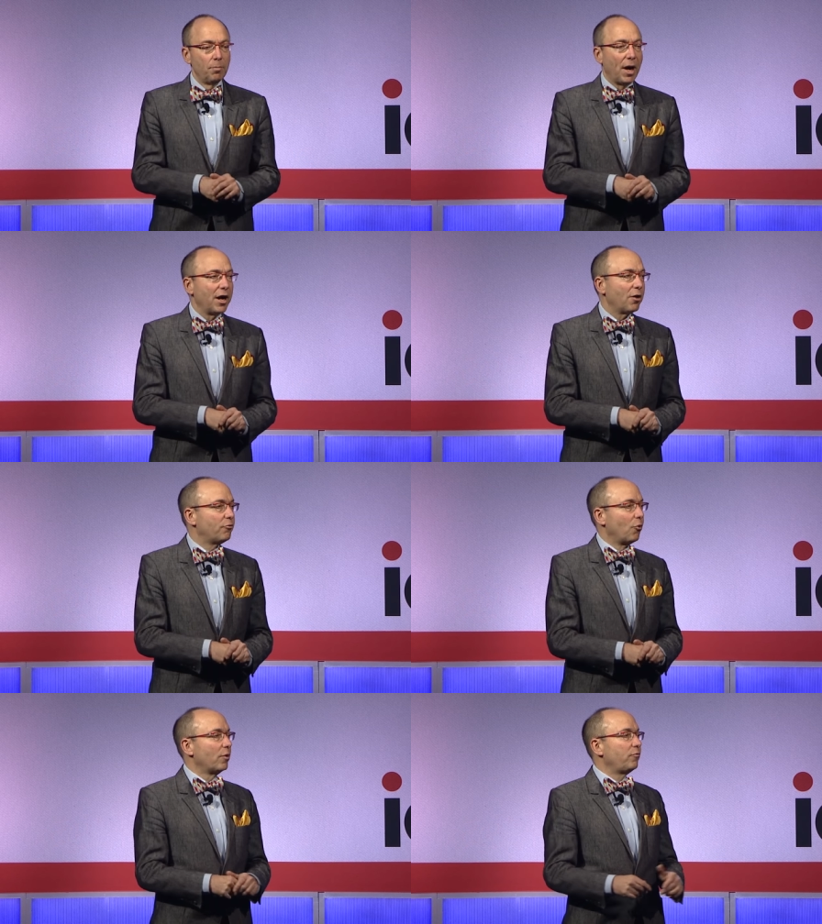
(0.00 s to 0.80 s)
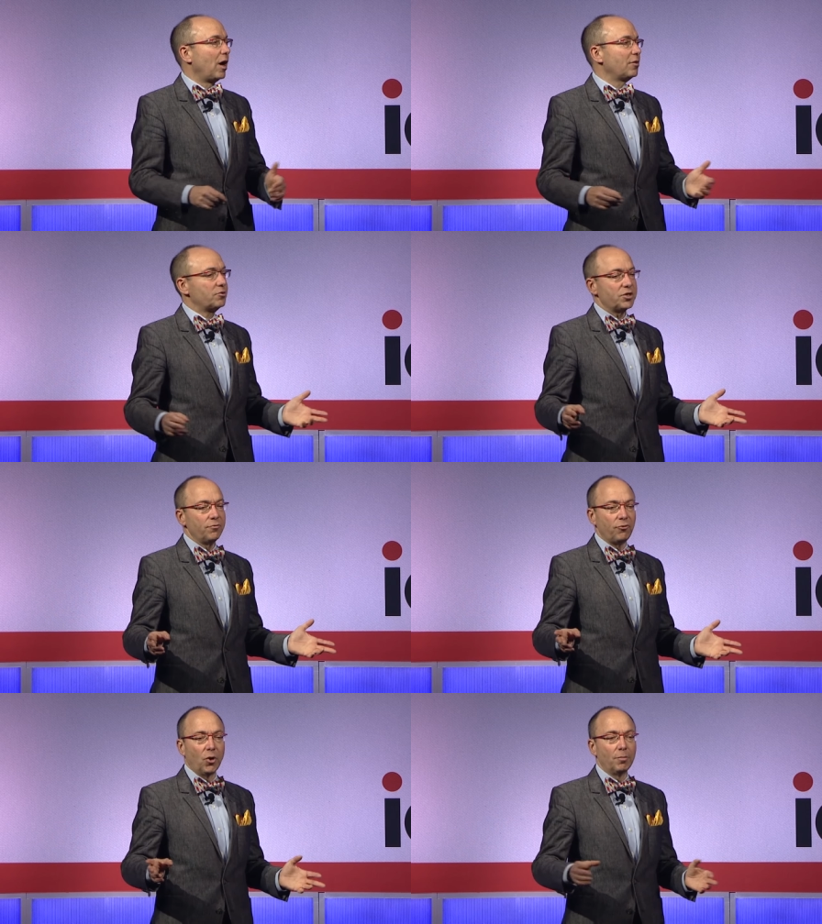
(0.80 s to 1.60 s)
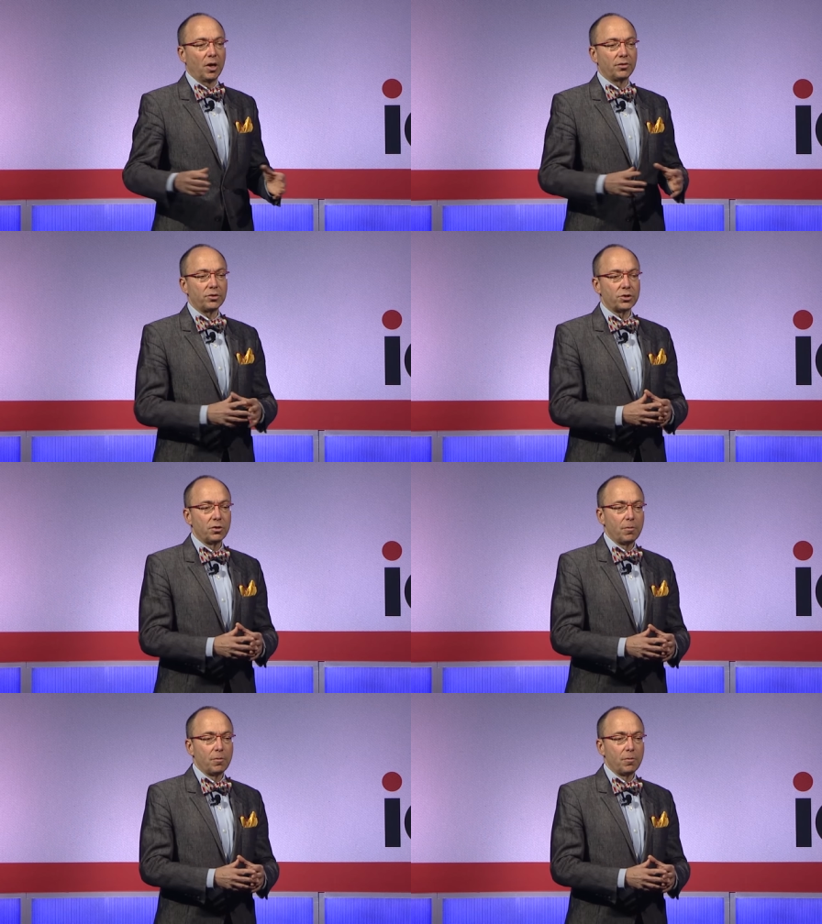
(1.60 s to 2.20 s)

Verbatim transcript: by our forefathers and foremothers.